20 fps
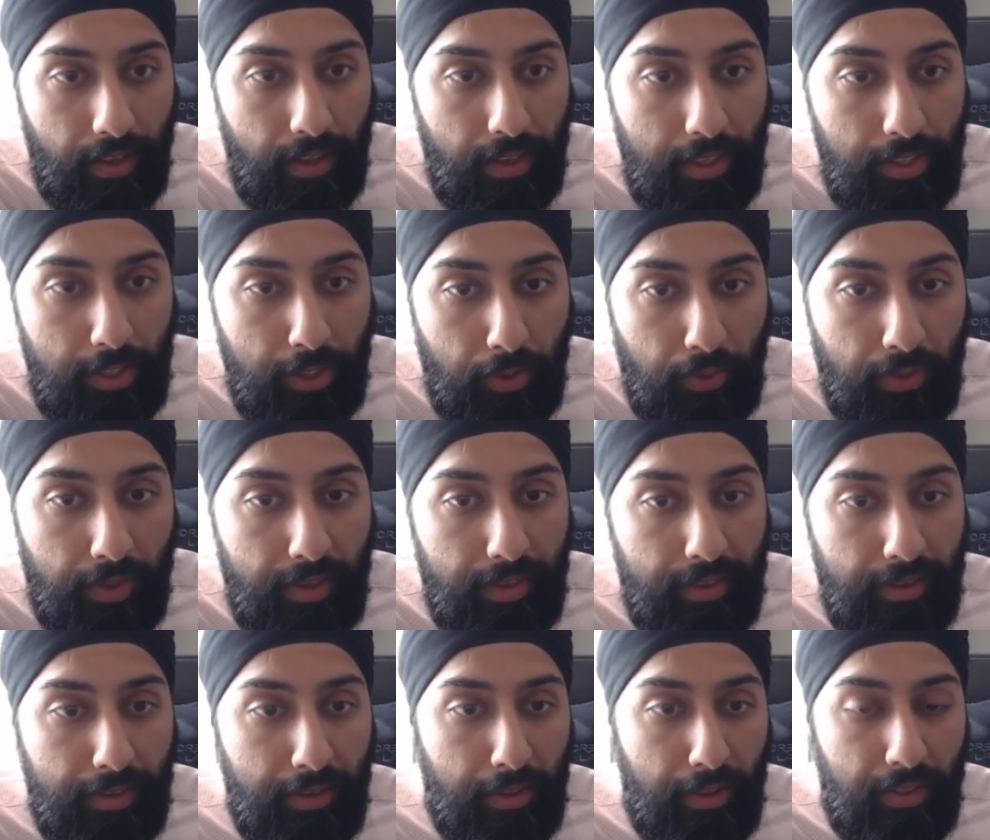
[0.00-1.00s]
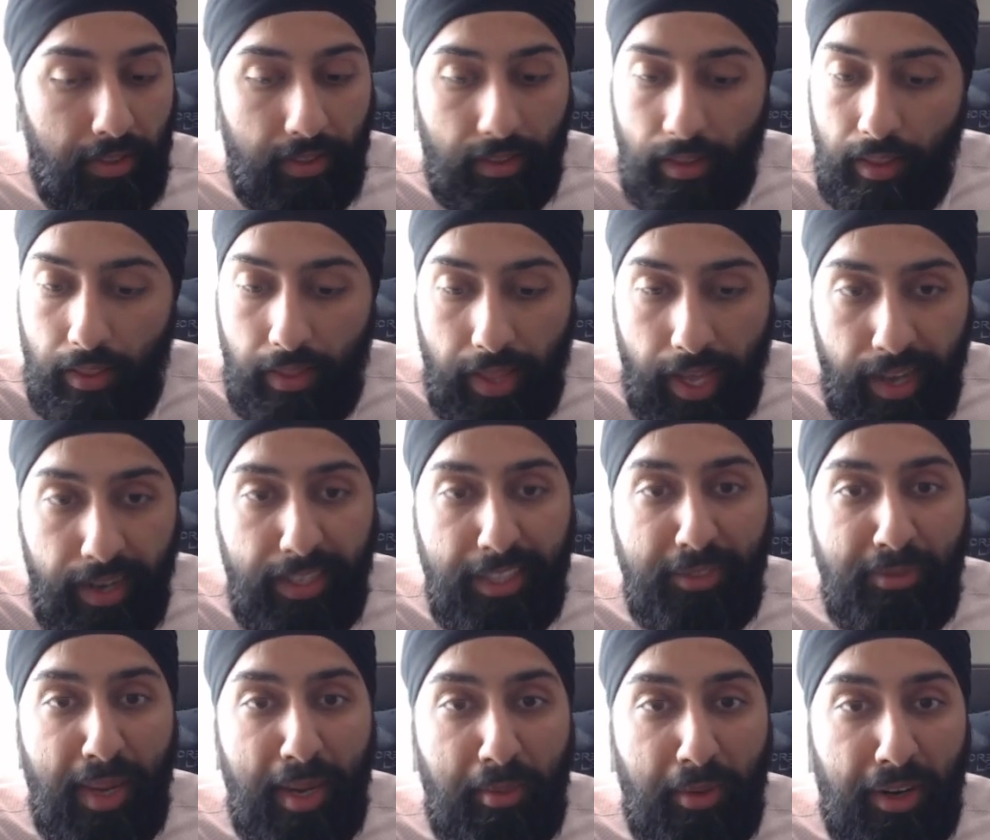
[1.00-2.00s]
So that is
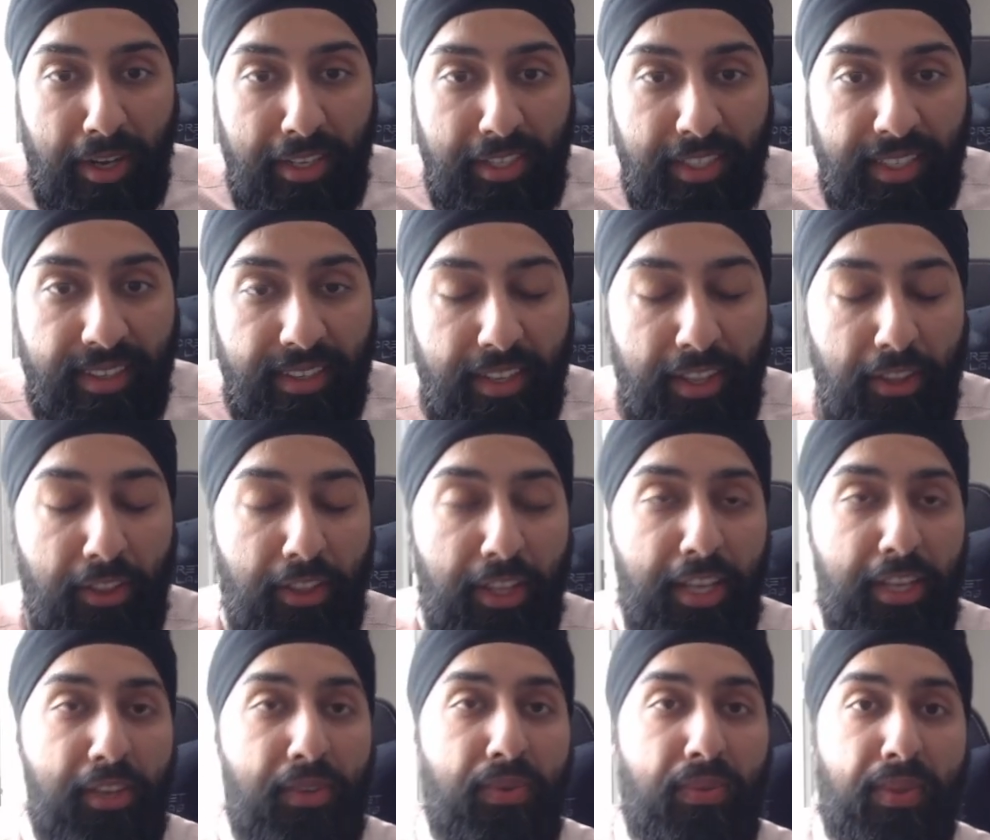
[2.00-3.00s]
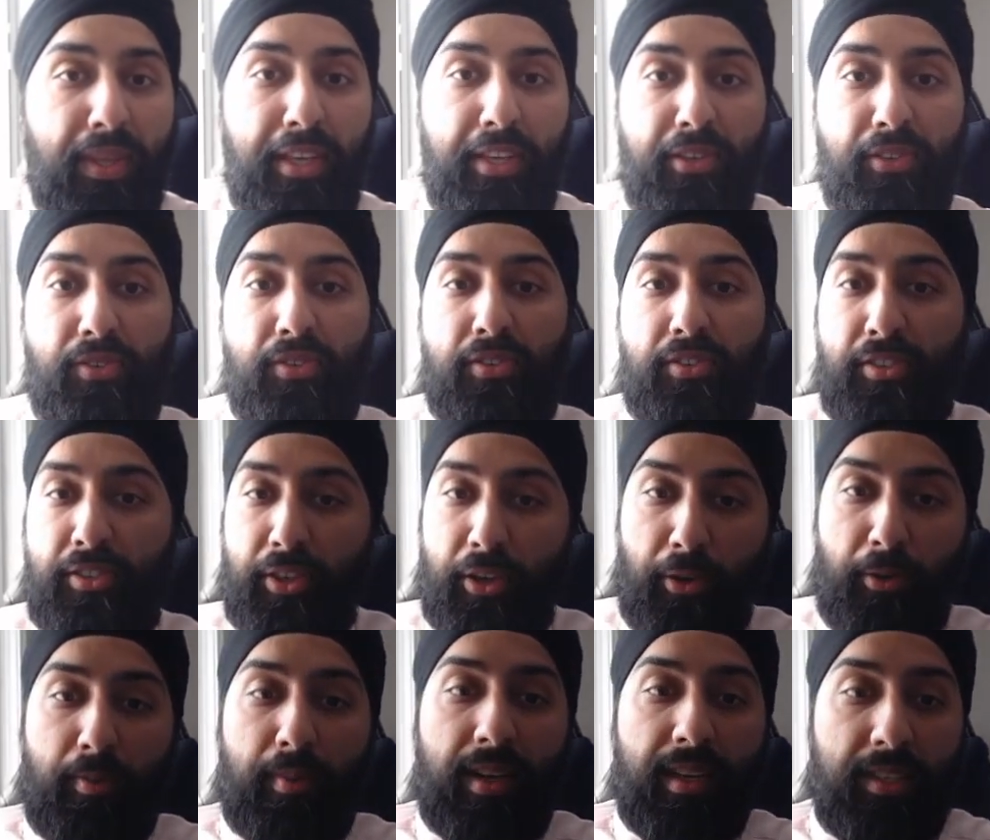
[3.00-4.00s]
my project. Thank you so
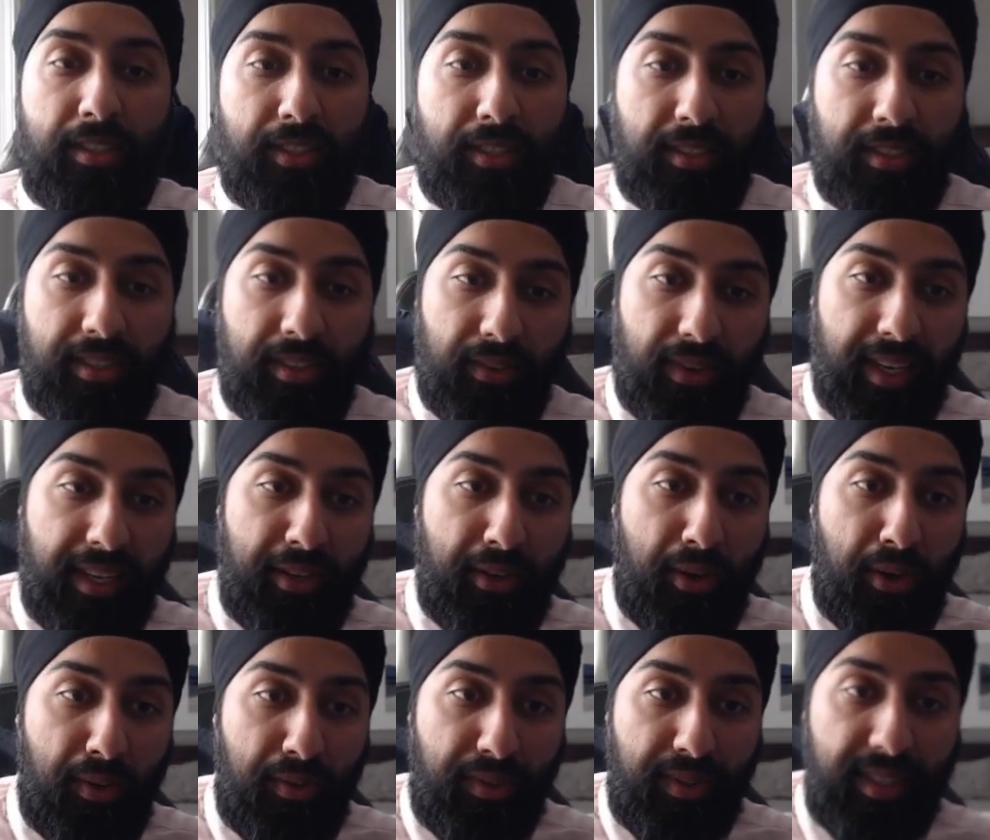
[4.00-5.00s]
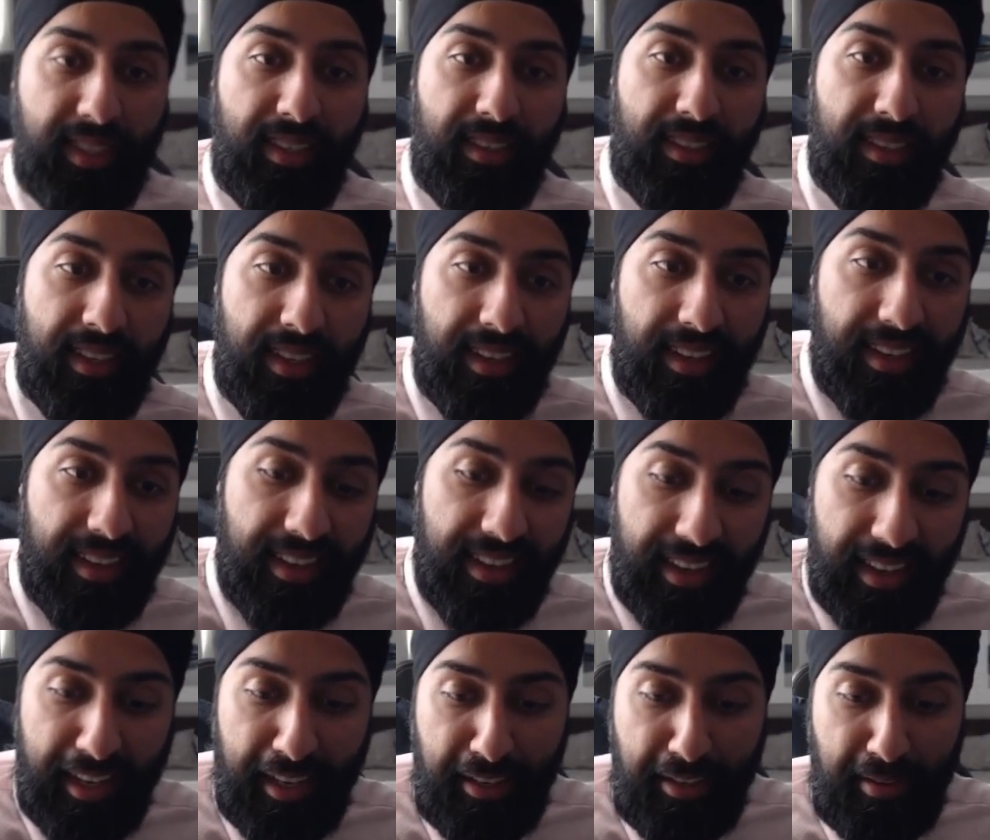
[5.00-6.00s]
much, right? Hopefully
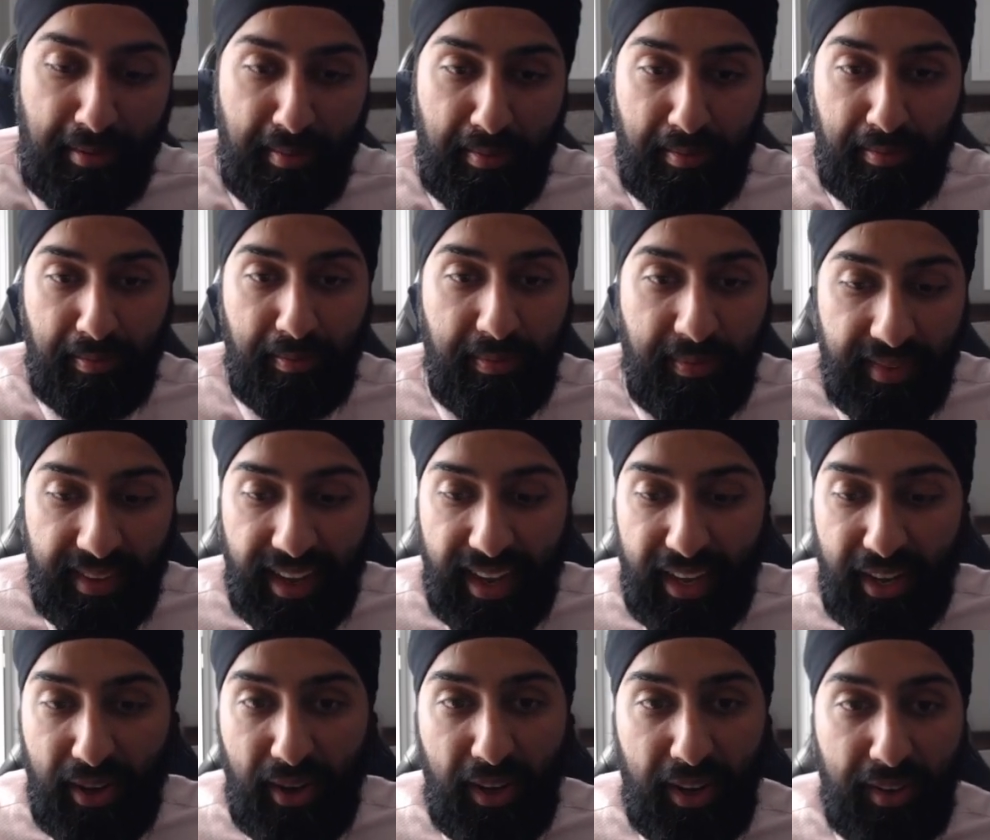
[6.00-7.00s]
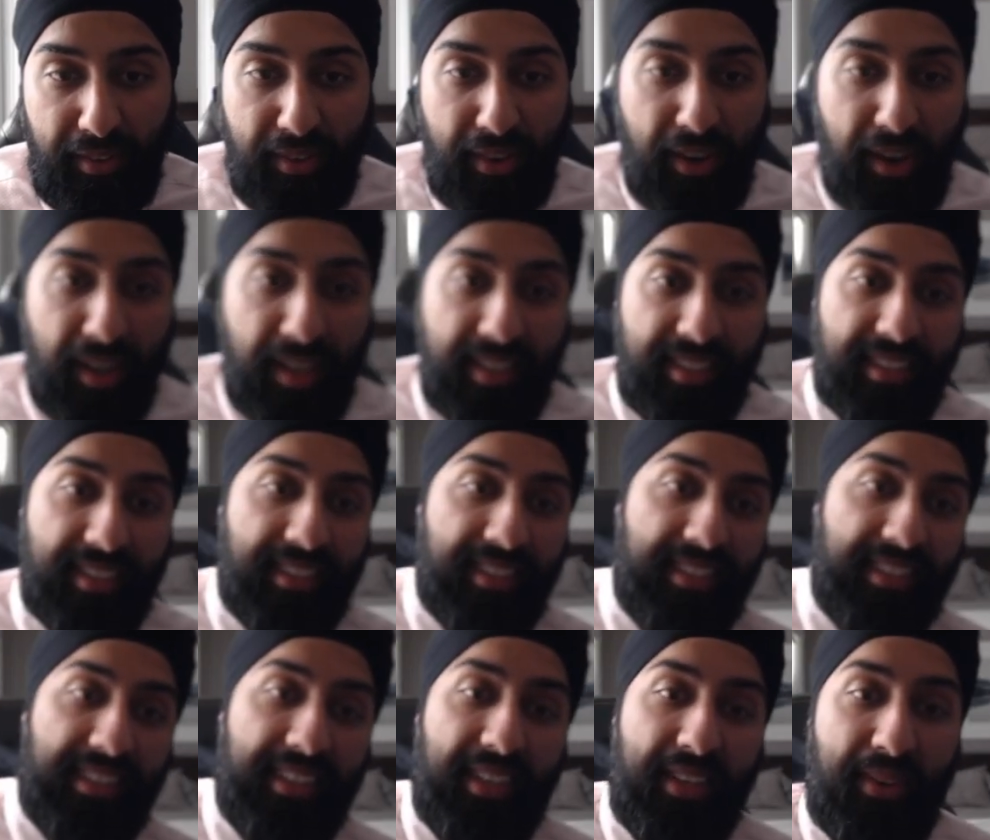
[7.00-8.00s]
I got across
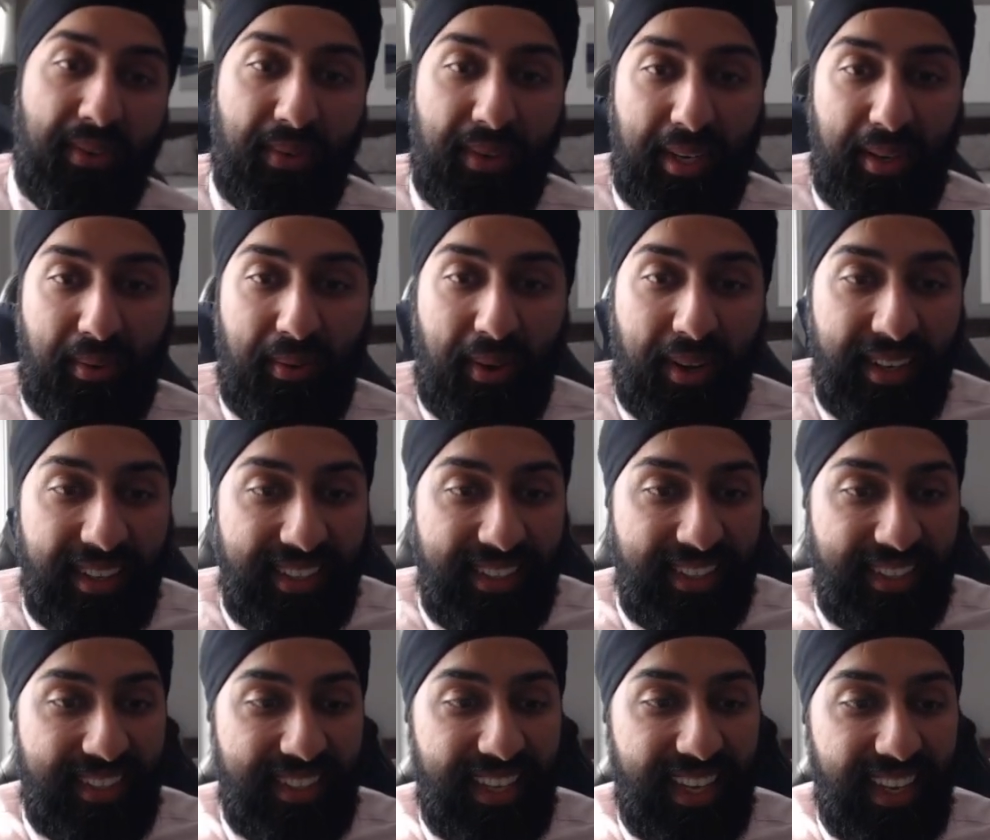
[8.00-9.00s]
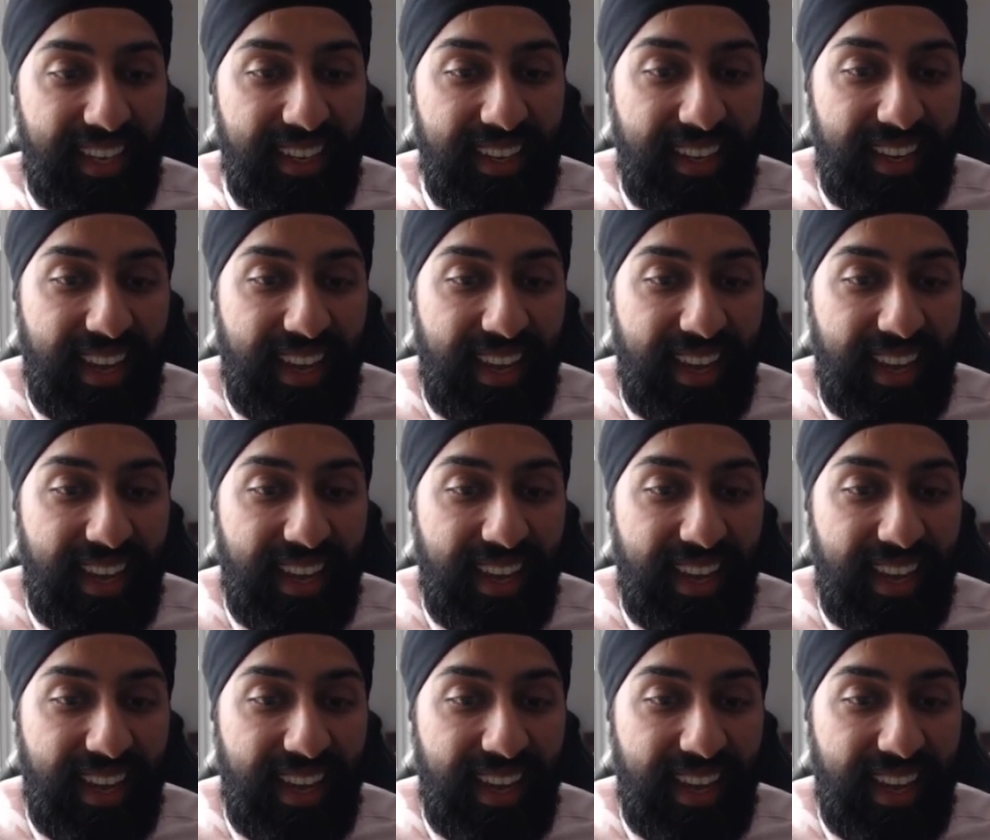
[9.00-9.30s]
what I wanted to say.